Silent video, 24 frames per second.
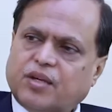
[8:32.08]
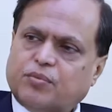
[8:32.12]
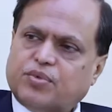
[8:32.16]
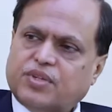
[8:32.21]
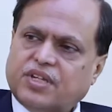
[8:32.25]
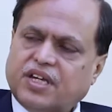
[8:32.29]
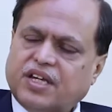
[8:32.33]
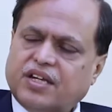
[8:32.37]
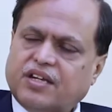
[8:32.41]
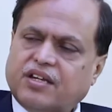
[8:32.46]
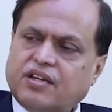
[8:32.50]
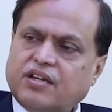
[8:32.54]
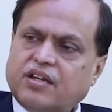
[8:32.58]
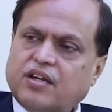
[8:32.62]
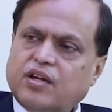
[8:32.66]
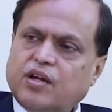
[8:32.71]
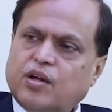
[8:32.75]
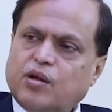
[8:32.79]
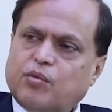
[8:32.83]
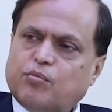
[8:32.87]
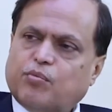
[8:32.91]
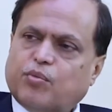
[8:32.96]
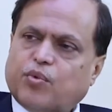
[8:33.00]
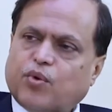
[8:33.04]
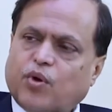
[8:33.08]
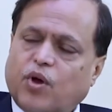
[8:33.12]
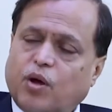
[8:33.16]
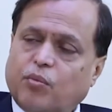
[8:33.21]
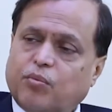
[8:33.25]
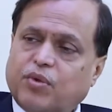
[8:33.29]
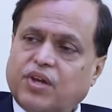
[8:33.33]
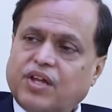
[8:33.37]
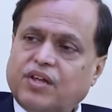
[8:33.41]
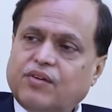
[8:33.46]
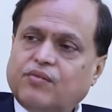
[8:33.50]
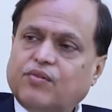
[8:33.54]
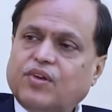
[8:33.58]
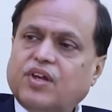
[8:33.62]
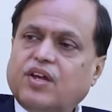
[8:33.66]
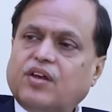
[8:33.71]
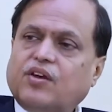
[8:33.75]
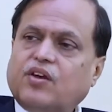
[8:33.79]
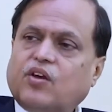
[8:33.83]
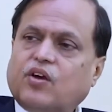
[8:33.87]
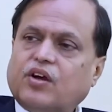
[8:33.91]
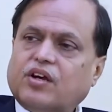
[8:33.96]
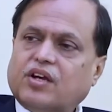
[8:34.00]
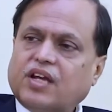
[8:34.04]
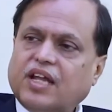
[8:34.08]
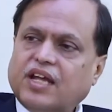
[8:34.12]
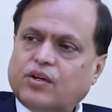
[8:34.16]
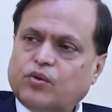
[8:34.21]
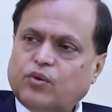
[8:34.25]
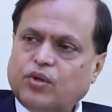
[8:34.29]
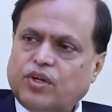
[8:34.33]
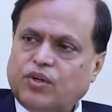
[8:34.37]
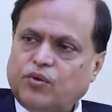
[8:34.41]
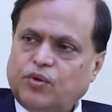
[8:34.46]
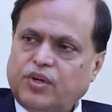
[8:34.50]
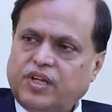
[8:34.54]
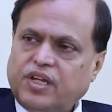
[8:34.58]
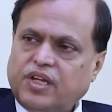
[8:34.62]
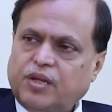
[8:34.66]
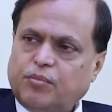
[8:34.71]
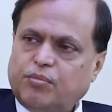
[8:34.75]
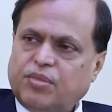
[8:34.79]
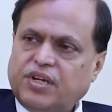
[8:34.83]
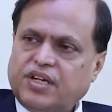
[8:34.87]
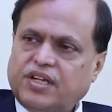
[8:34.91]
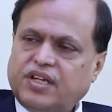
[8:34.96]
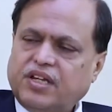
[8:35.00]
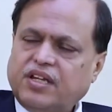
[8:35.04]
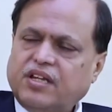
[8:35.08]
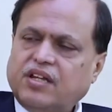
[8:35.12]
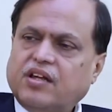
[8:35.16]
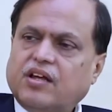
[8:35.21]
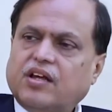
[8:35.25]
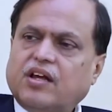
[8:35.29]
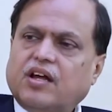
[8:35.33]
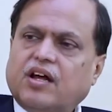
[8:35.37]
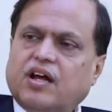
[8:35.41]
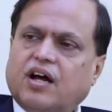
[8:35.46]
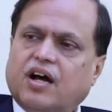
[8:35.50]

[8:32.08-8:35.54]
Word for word: subset, probably will not like to give D A P T.